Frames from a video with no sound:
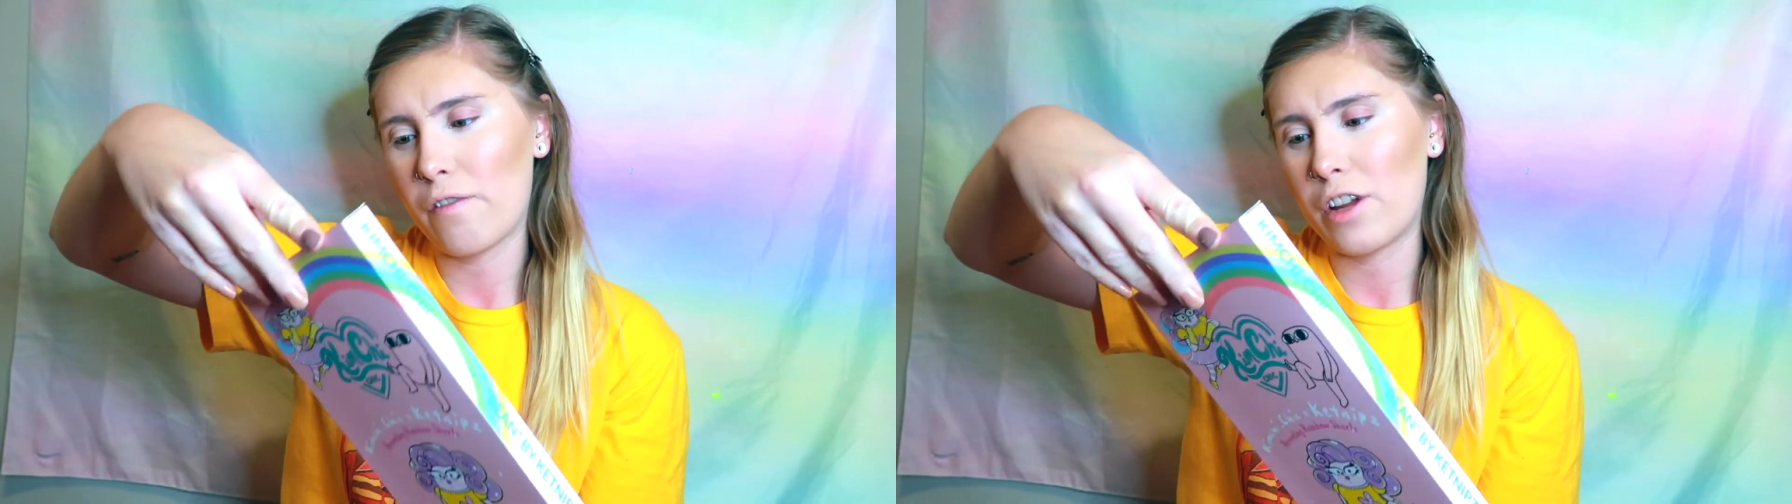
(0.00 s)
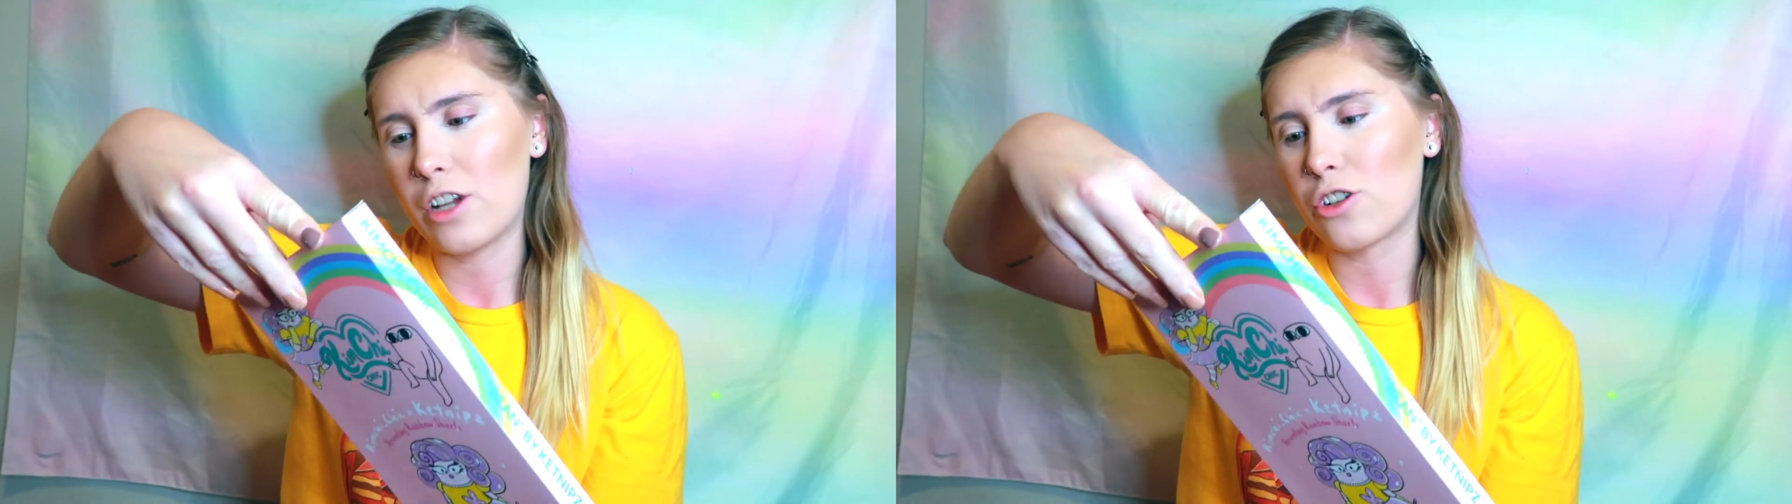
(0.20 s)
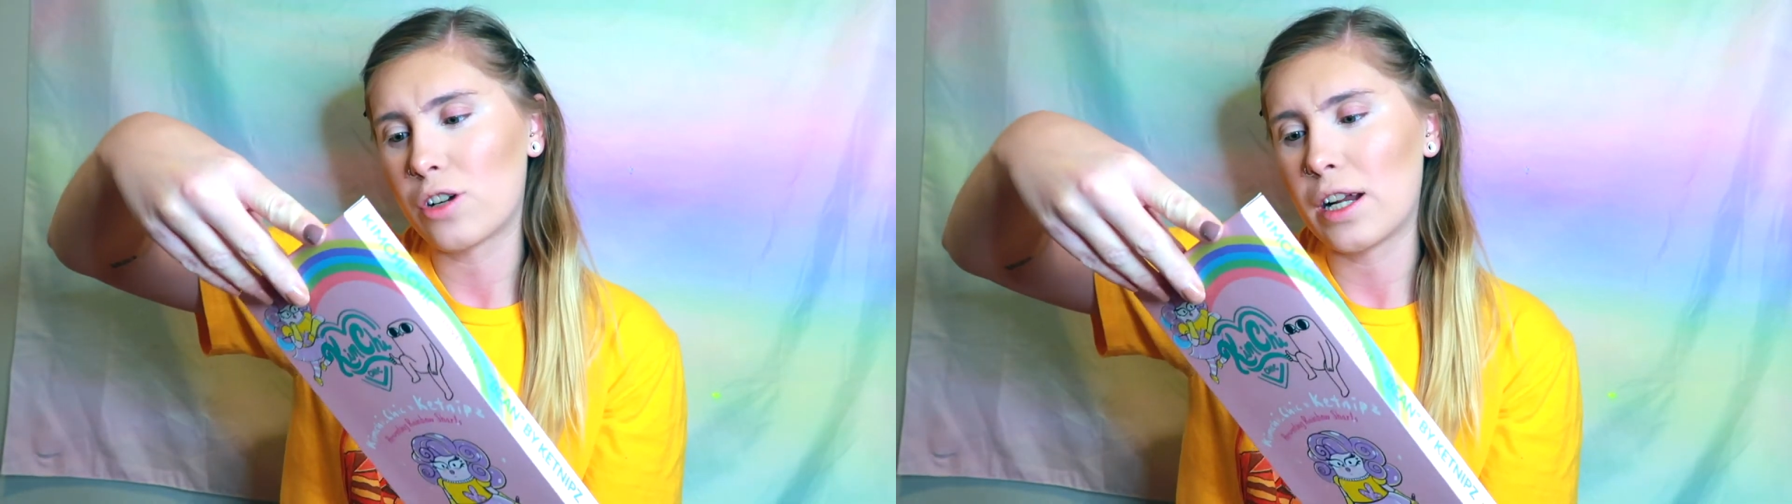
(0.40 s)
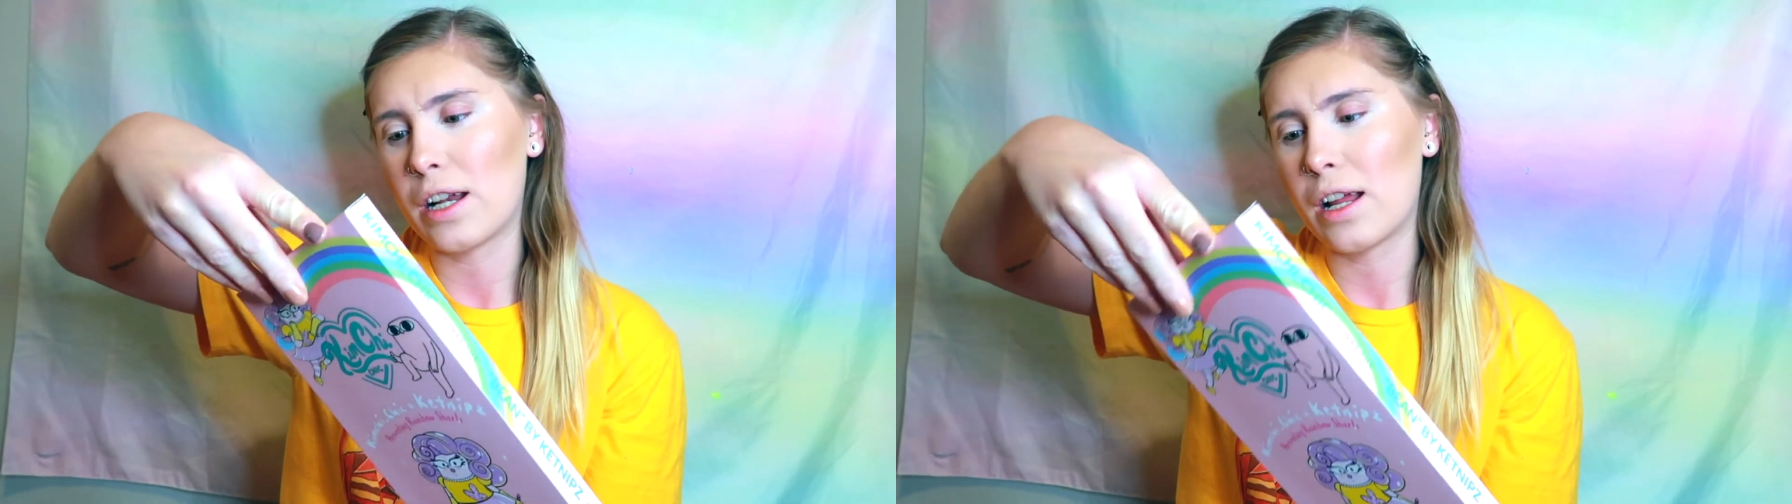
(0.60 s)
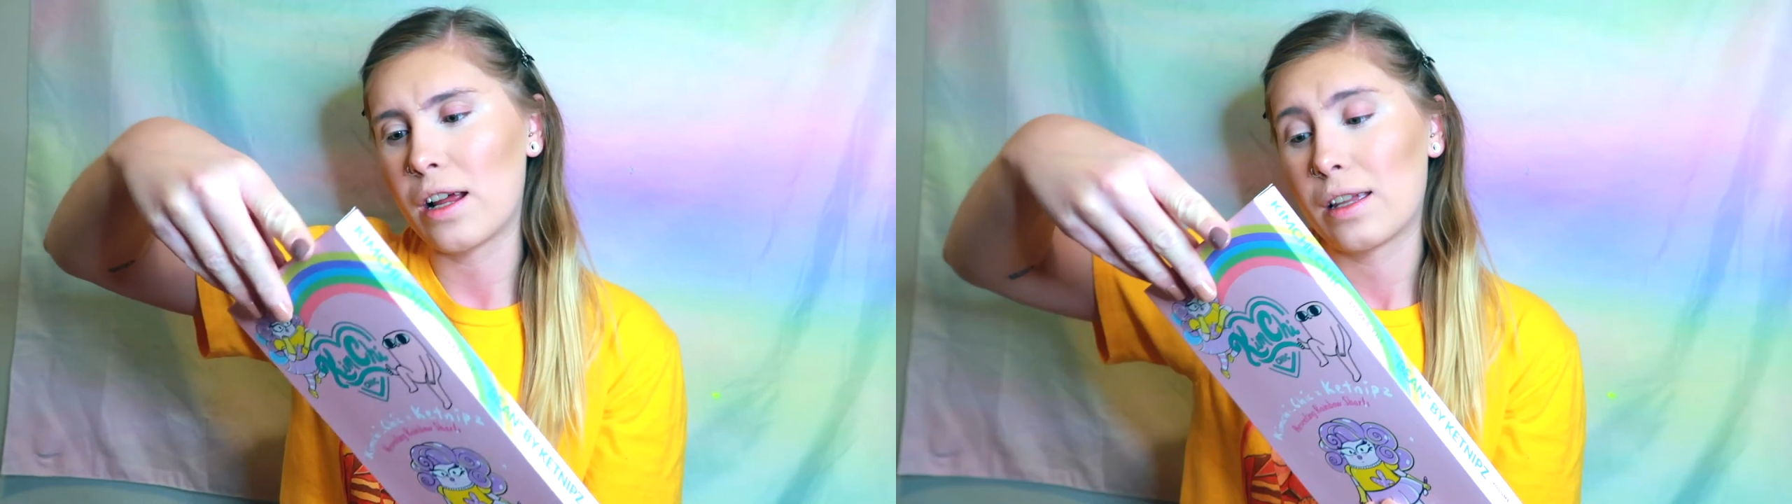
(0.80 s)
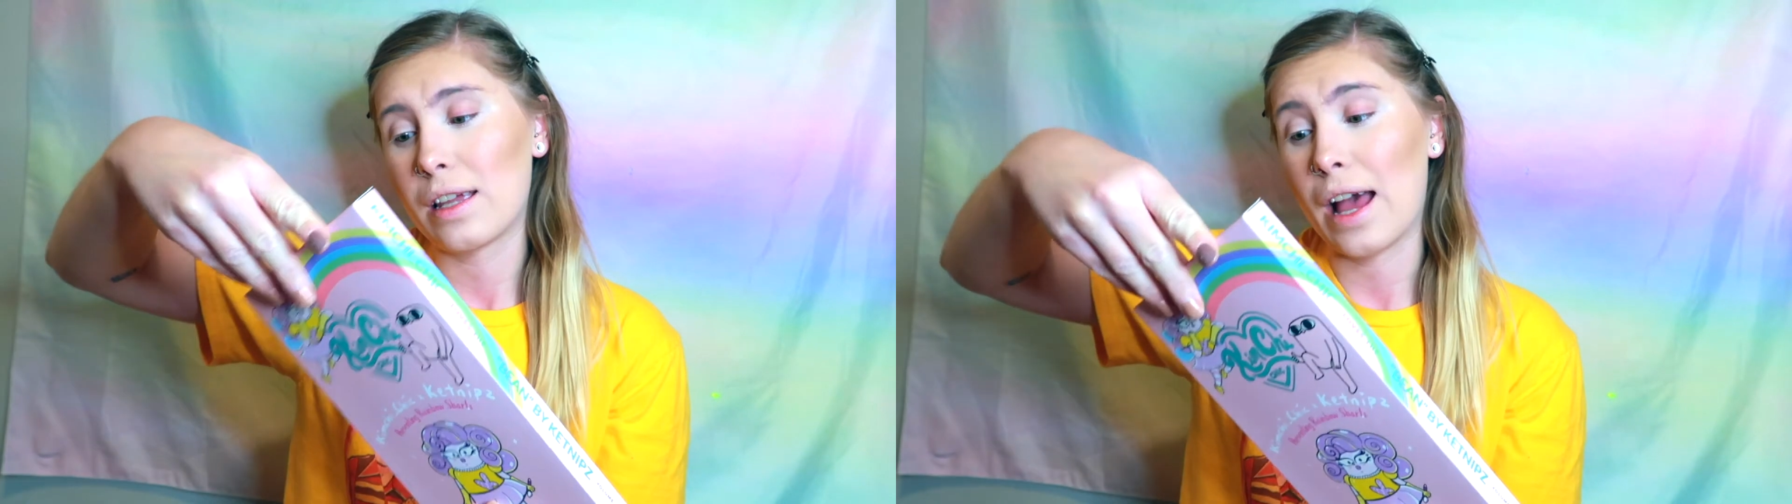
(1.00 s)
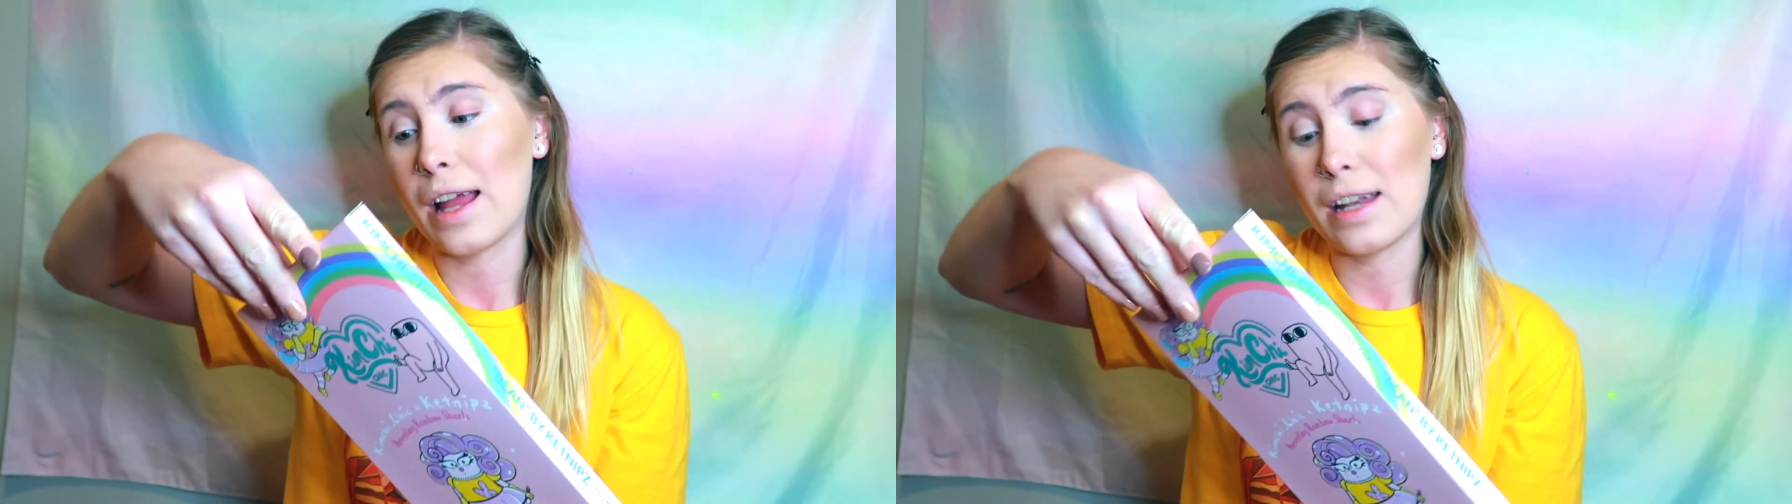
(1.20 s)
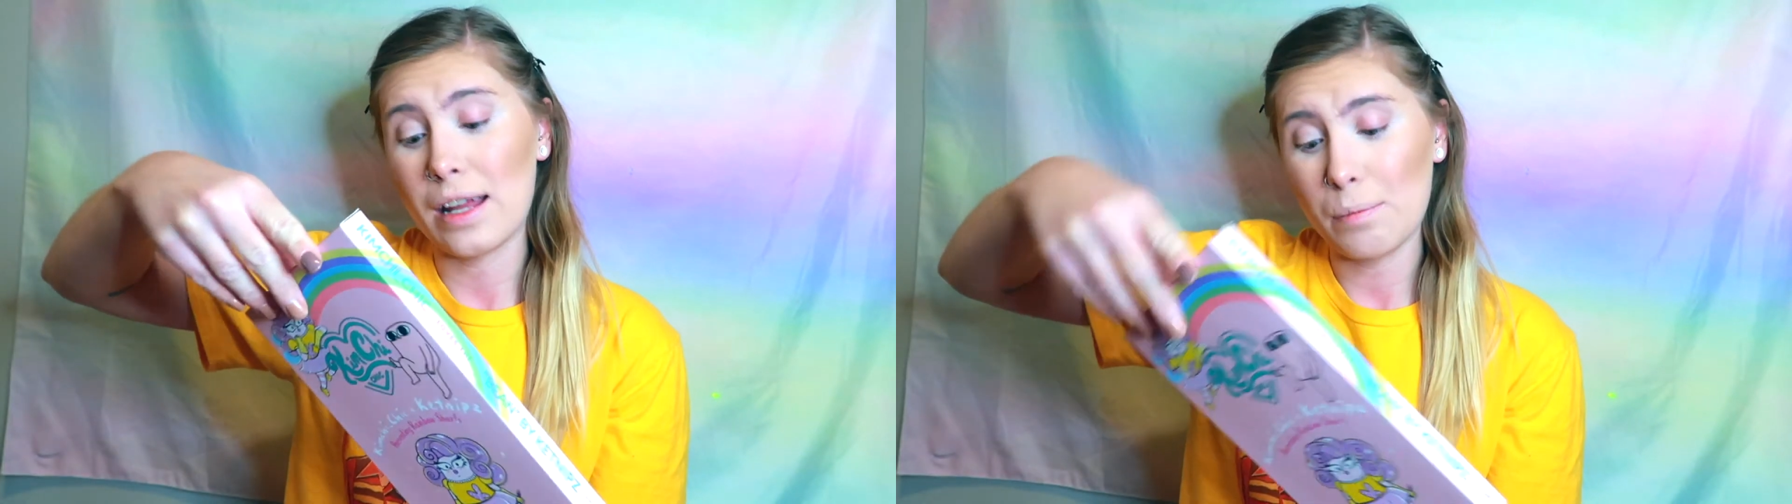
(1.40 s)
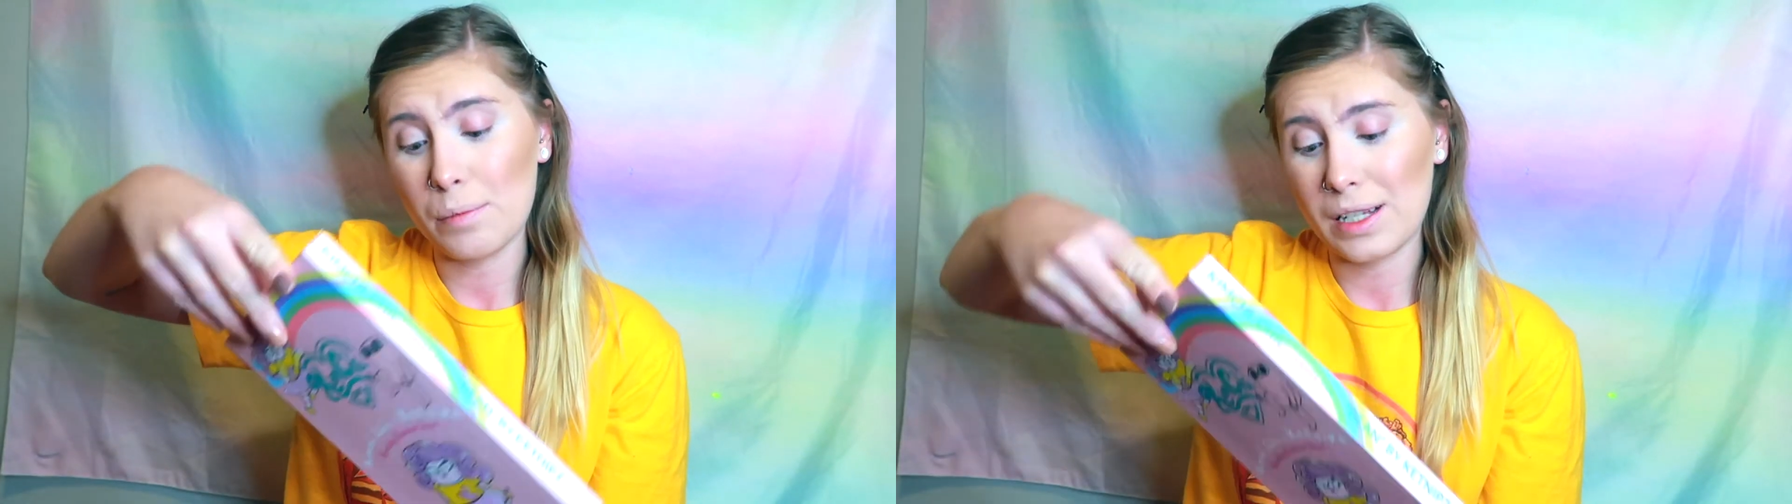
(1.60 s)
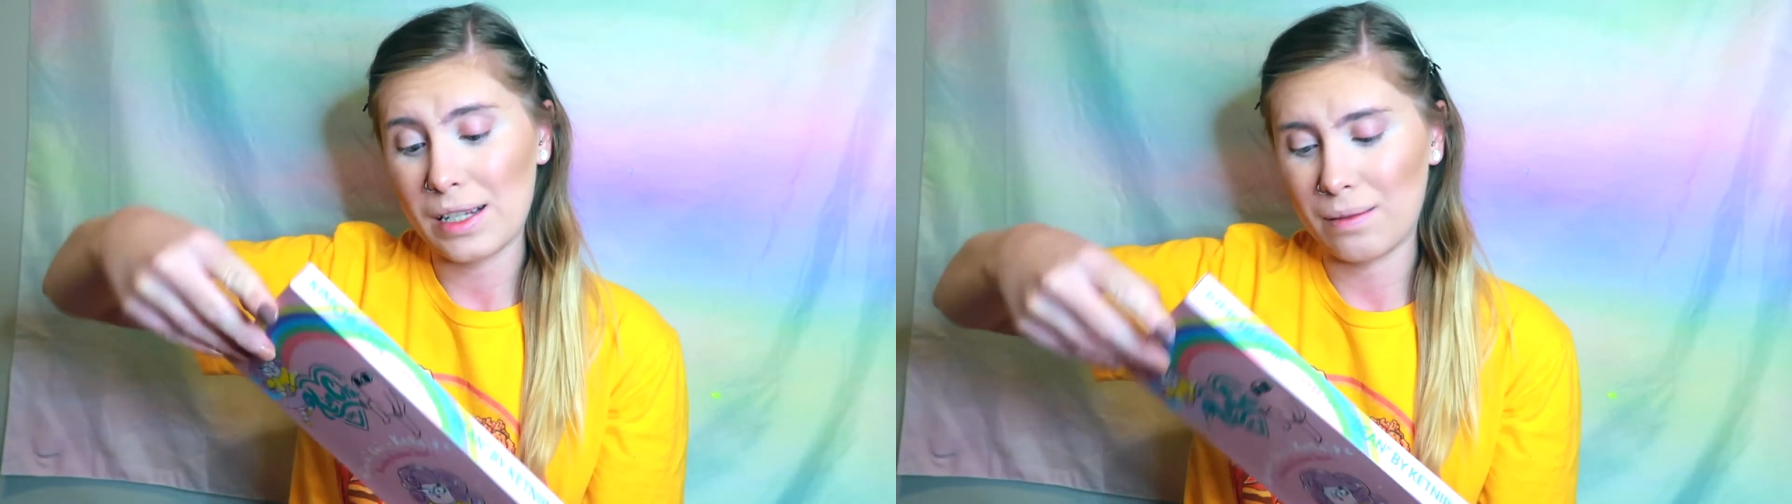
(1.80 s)
featuring
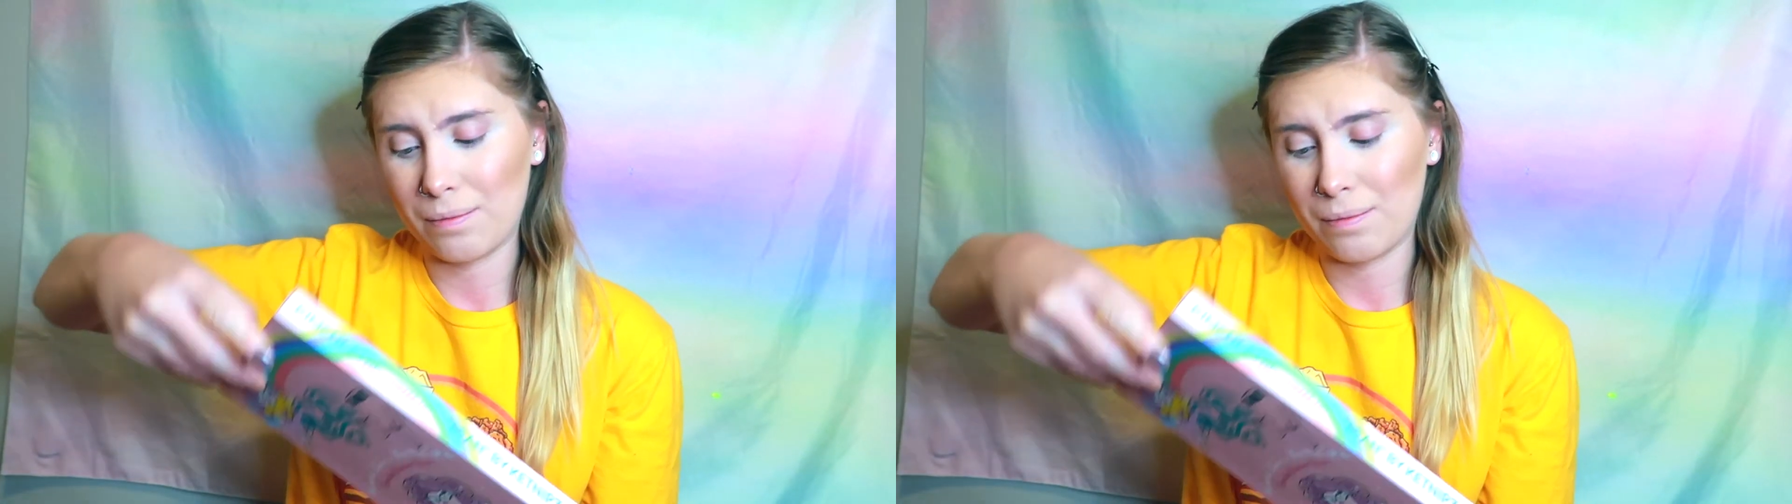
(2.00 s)
catnips,